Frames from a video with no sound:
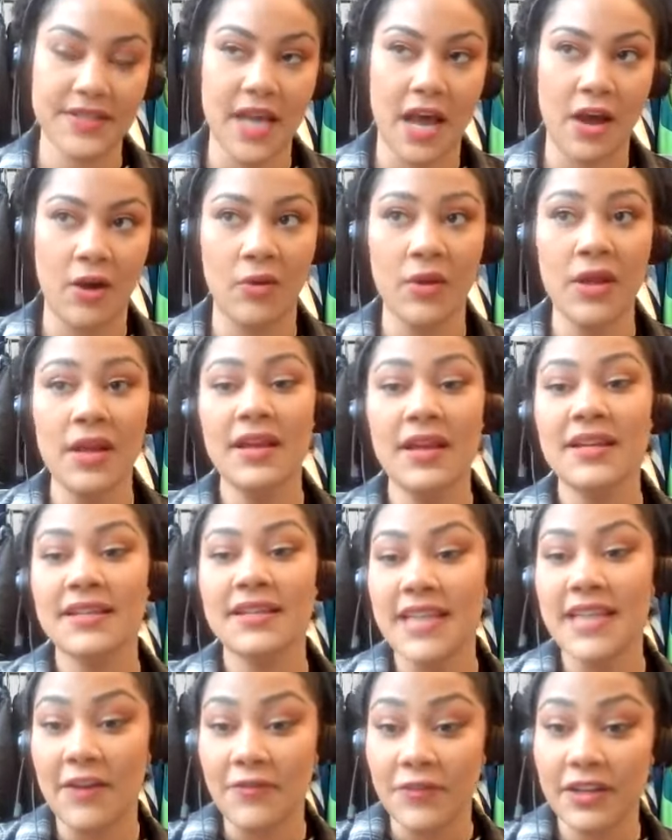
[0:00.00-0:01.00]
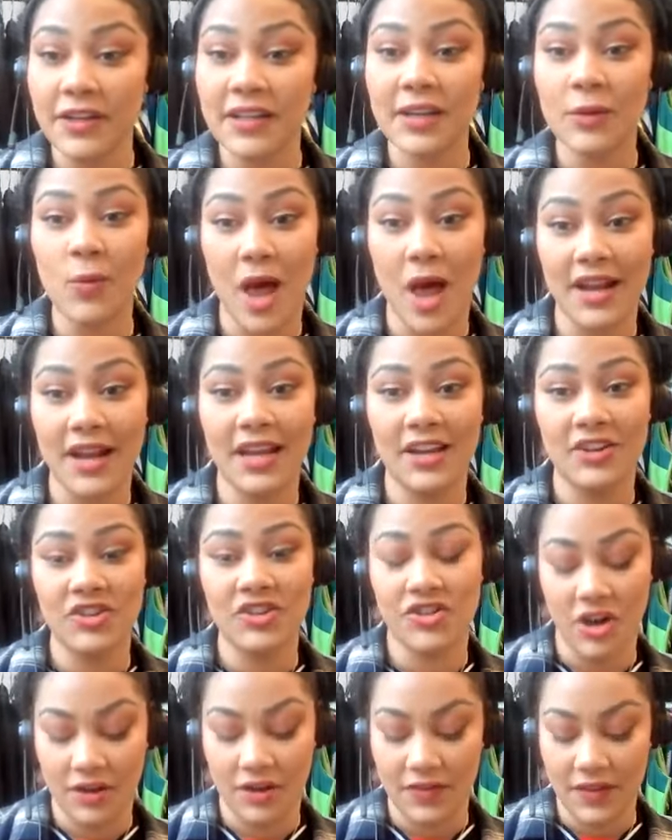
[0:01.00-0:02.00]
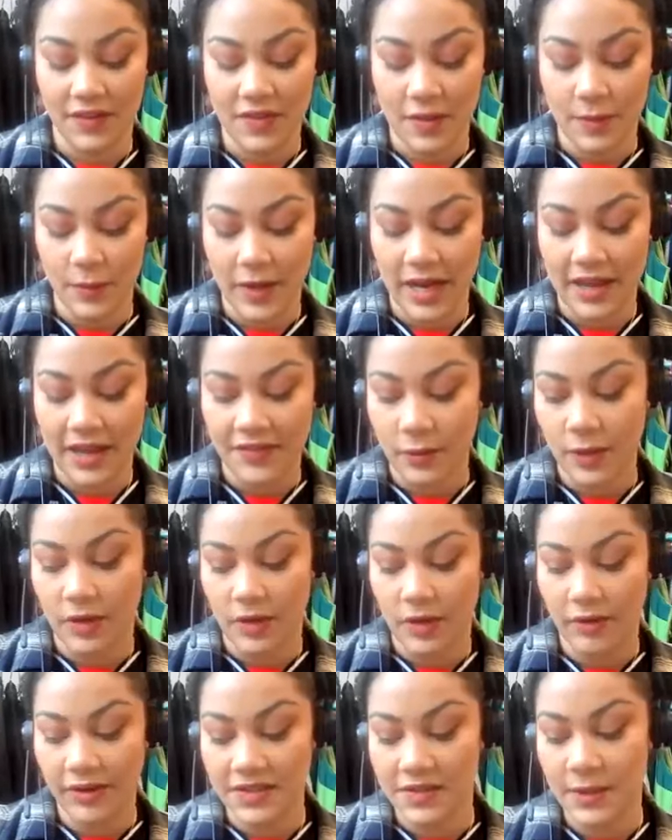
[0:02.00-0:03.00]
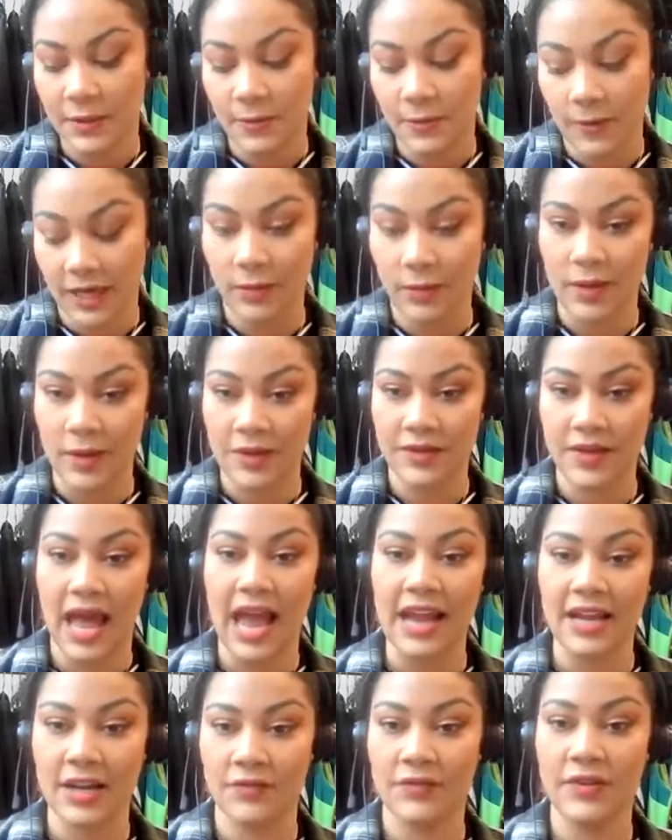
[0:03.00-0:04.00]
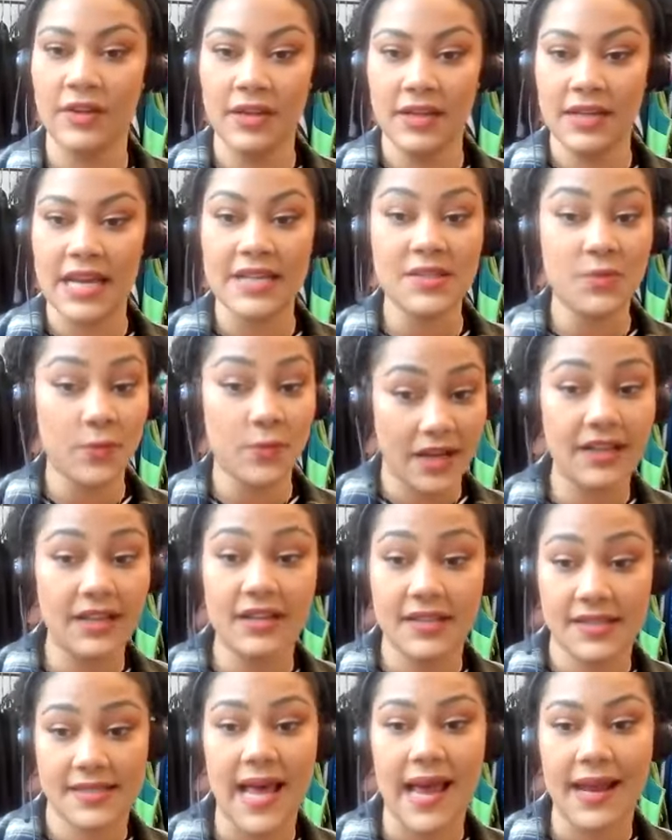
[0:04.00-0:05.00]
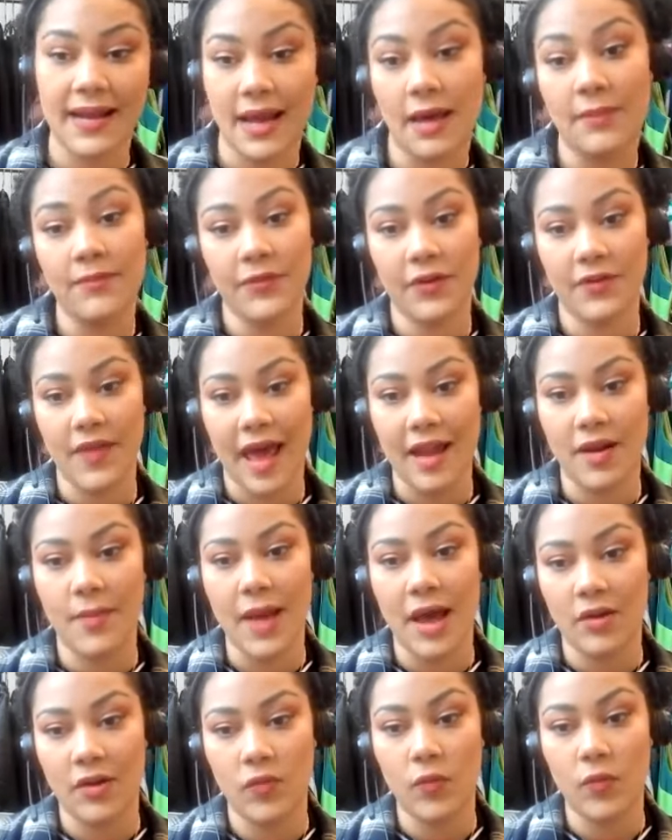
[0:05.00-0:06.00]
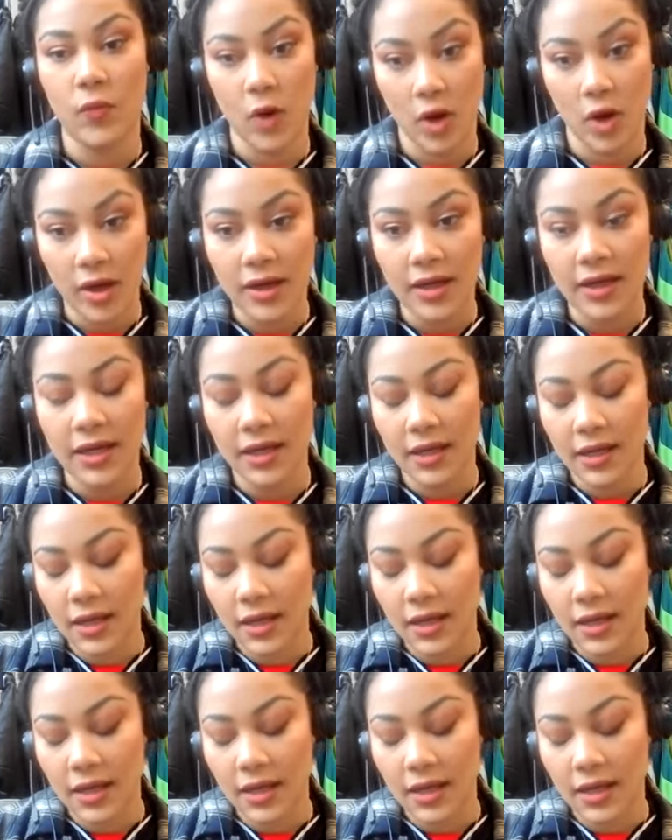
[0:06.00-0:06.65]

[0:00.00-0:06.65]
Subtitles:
So definitely want to ensure that the brand that we're going to be working with kind of is ready to sign up for that amount of work.